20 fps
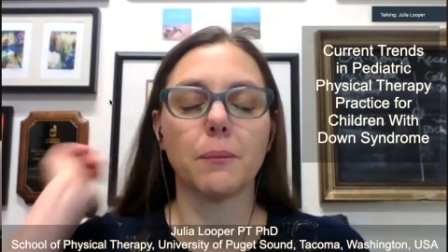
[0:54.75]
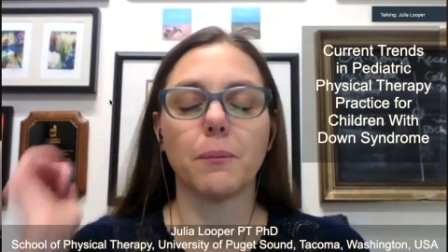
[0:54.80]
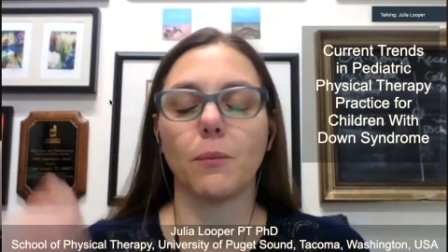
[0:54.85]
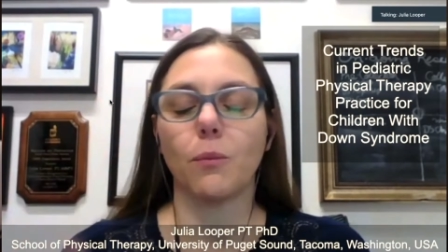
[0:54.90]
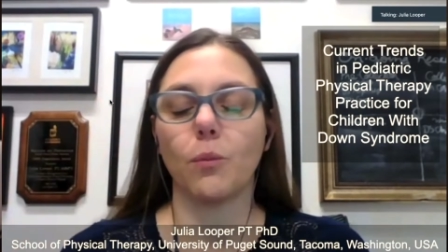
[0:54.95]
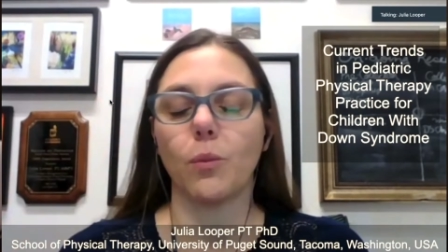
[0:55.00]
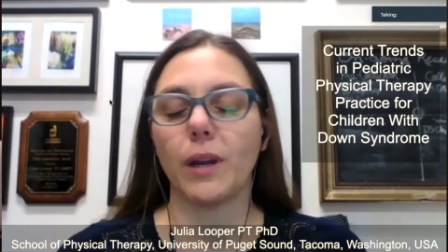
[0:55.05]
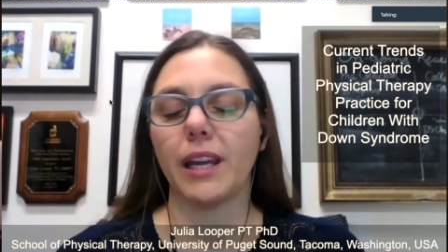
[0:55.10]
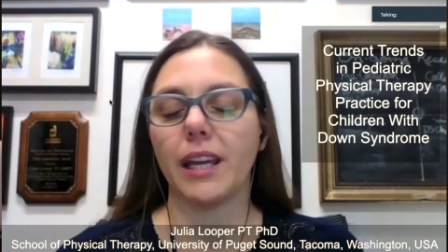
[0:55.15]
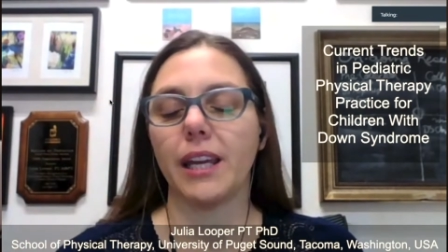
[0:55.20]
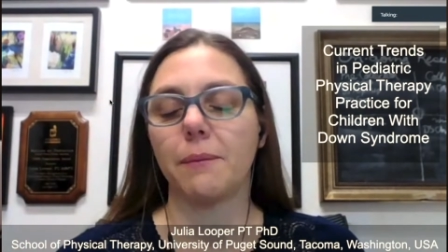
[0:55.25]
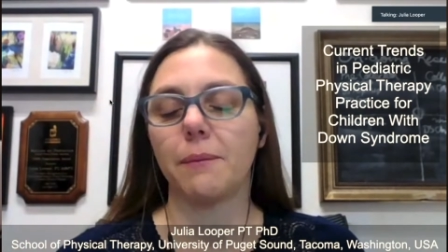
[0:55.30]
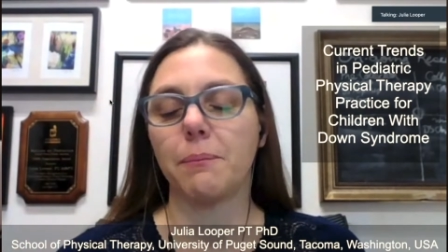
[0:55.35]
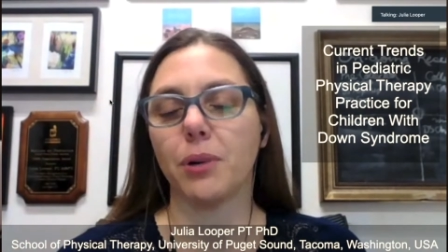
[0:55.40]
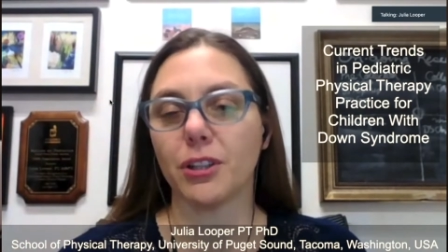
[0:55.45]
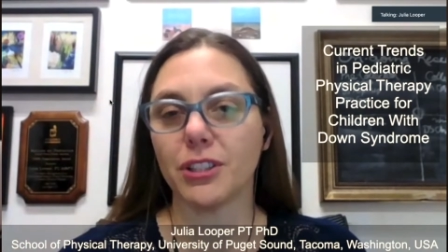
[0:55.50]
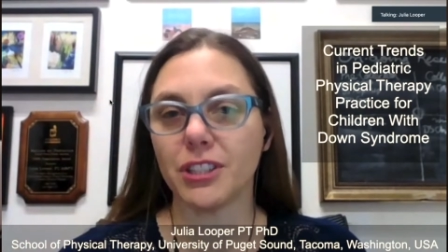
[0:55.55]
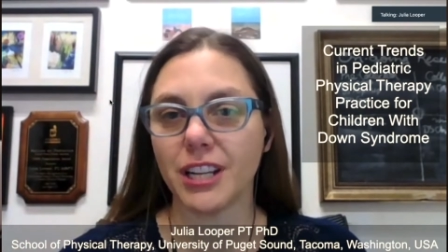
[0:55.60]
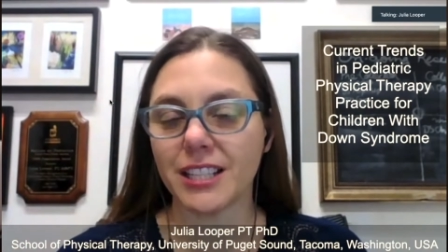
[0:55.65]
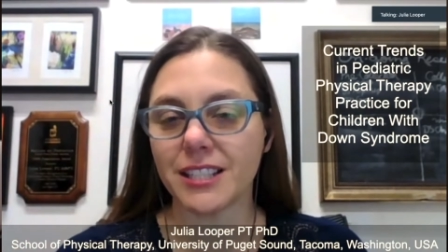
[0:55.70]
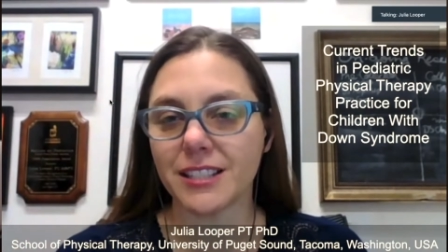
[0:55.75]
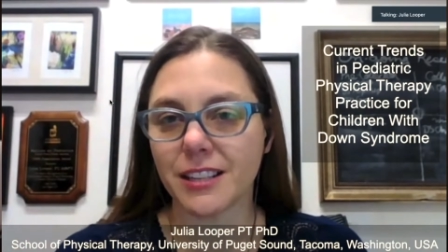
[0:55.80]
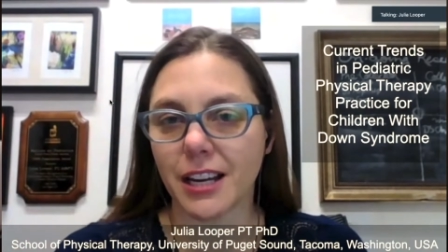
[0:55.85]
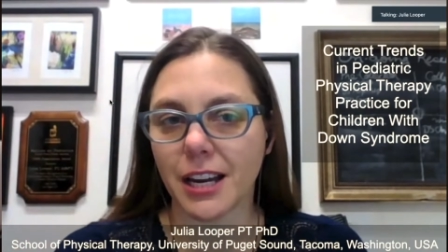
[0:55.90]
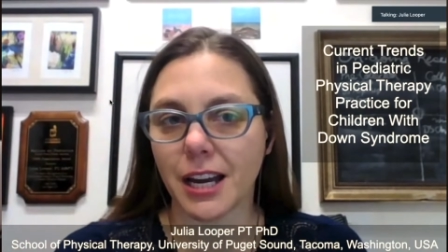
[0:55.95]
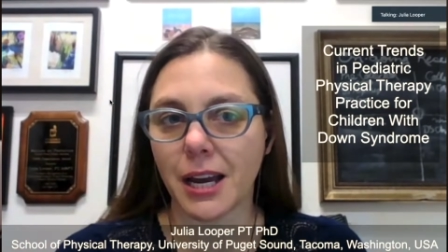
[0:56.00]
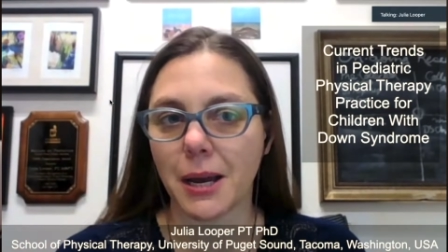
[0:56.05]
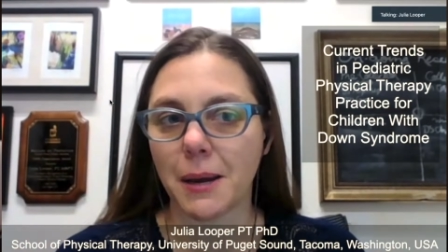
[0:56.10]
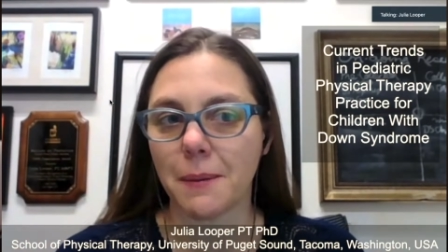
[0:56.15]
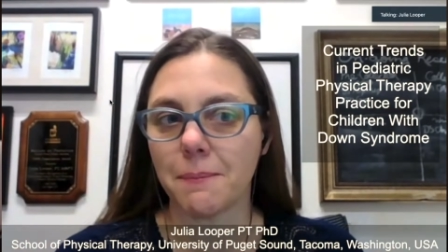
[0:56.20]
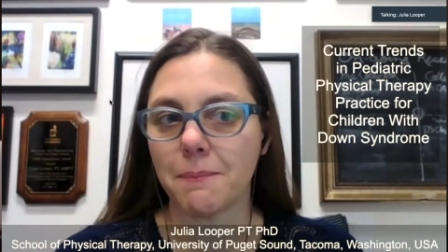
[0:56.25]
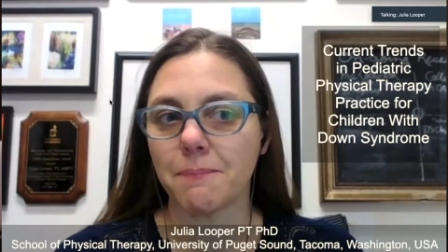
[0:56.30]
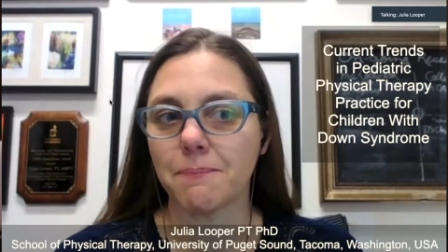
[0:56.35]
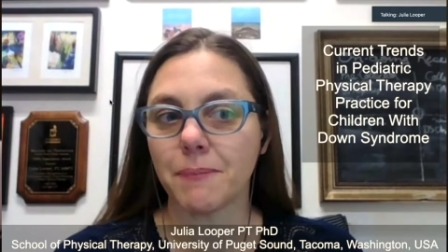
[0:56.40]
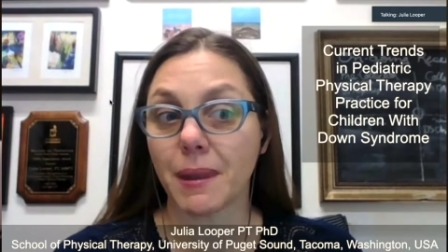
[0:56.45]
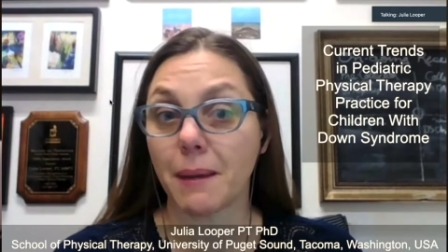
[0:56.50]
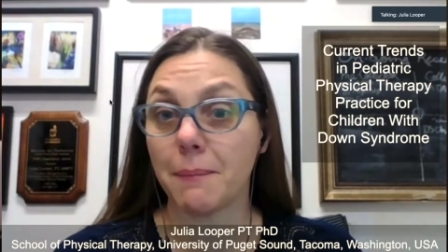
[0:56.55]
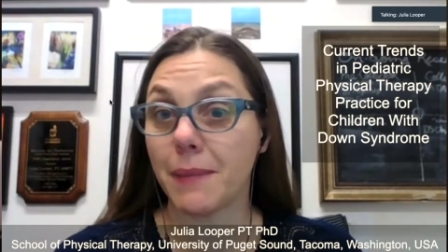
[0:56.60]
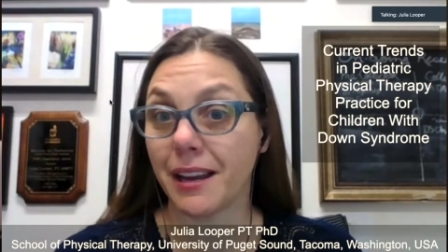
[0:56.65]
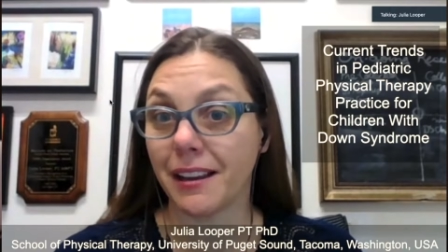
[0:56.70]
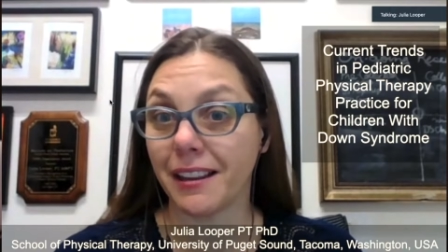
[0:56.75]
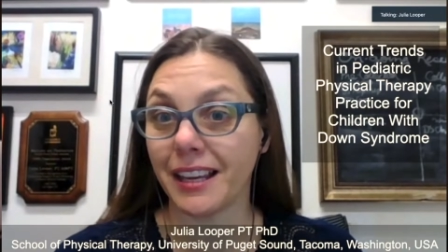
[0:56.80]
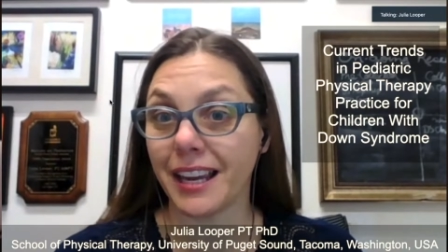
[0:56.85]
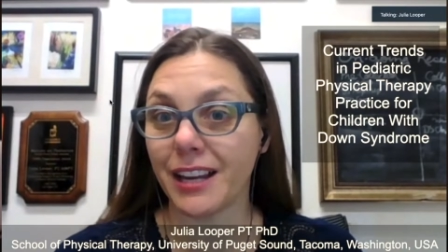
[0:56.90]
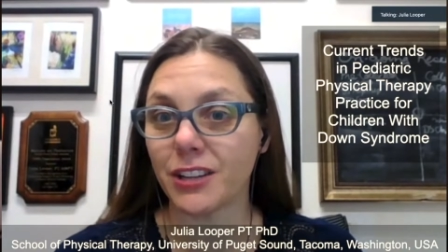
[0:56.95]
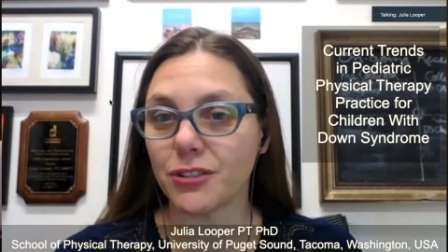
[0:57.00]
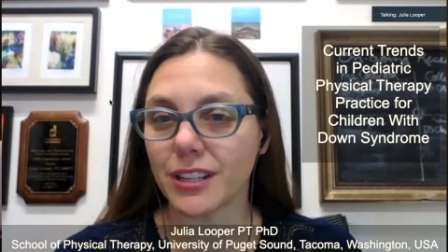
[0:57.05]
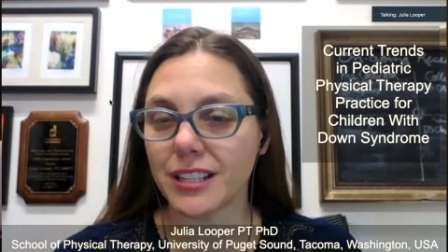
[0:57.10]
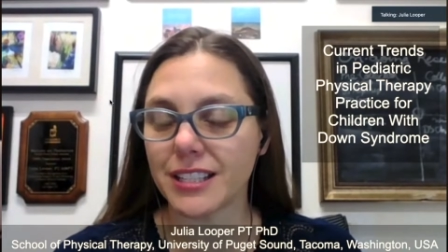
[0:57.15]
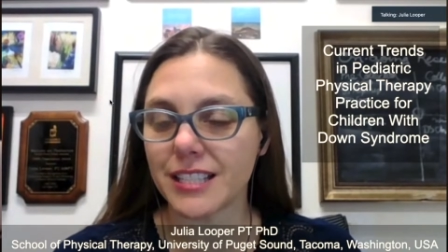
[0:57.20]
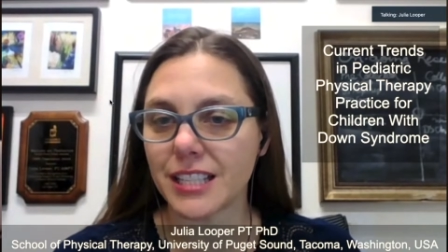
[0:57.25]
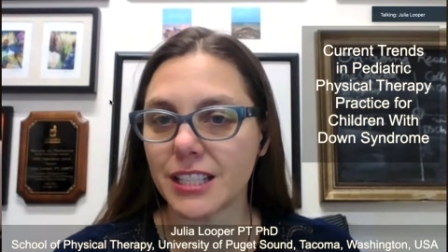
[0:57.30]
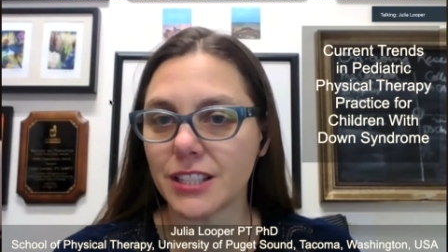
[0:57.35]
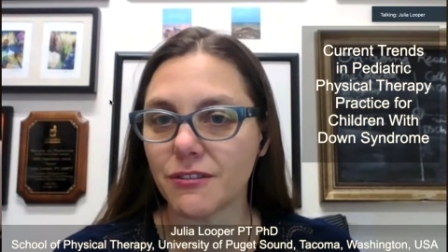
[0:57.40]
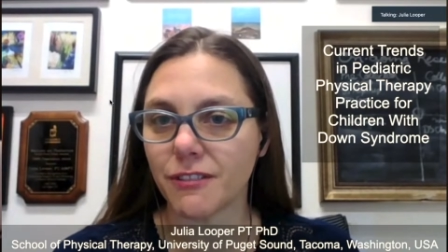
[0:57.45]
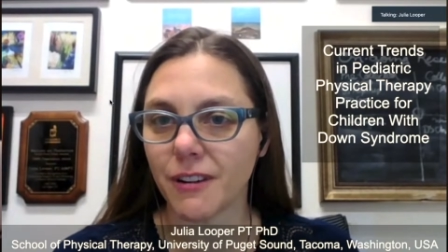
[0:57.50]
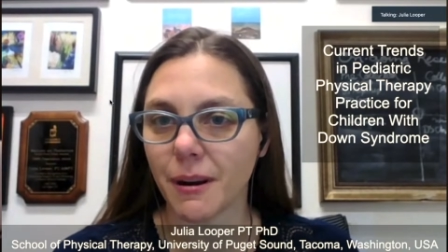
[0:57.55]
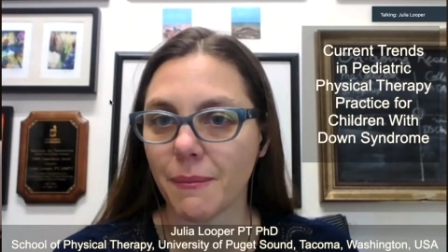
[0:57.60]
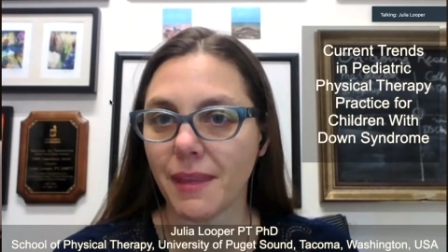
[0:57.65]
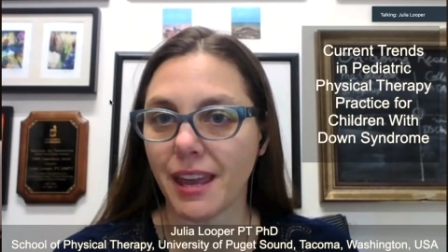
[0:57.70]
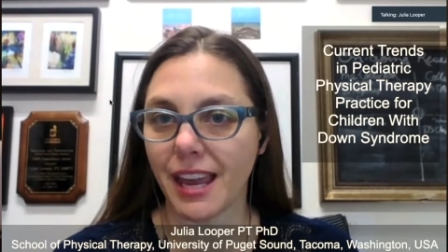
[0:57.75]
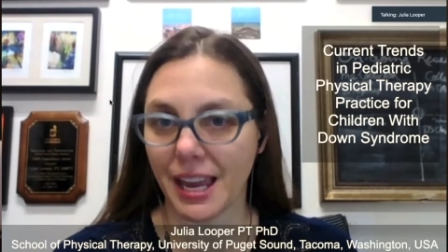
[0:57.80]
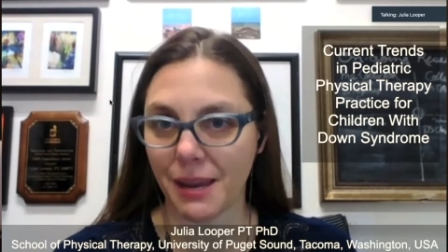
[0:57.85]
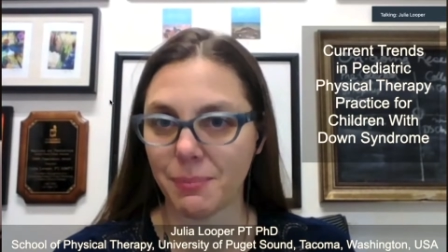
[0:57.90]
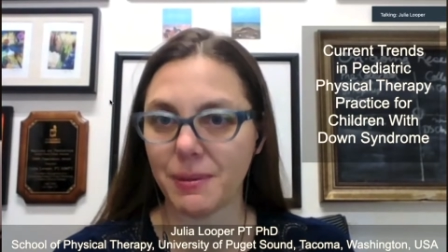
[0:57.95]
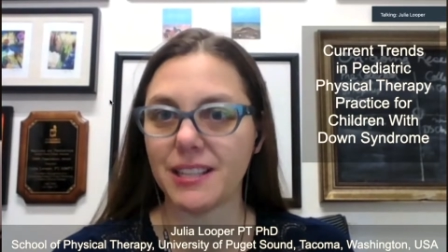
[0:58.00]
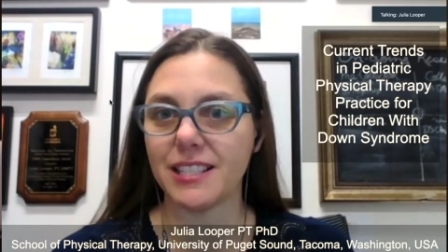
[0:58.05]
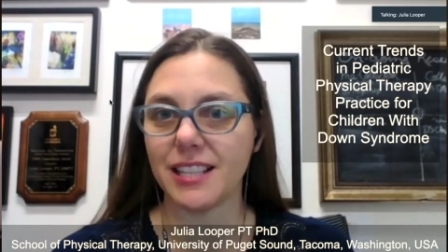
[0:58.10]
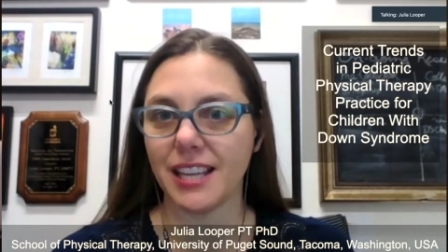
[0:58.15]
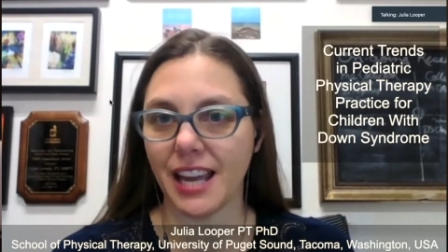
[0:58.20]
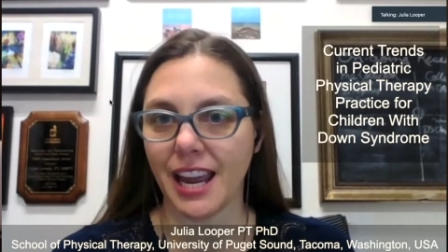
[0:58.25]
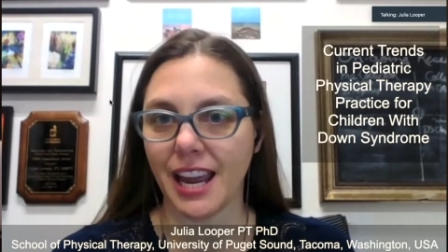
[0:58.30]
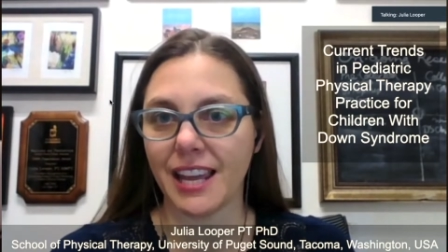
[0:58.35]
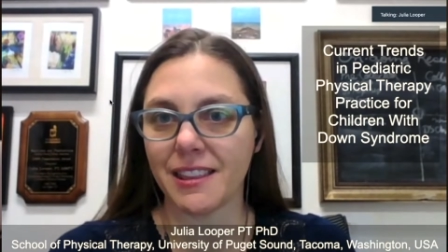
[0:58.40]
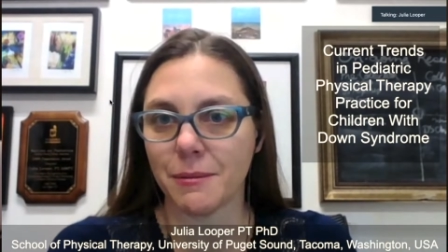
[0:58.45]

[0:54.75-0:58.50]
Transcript: We purchased um, mailing addresses from the A P T A,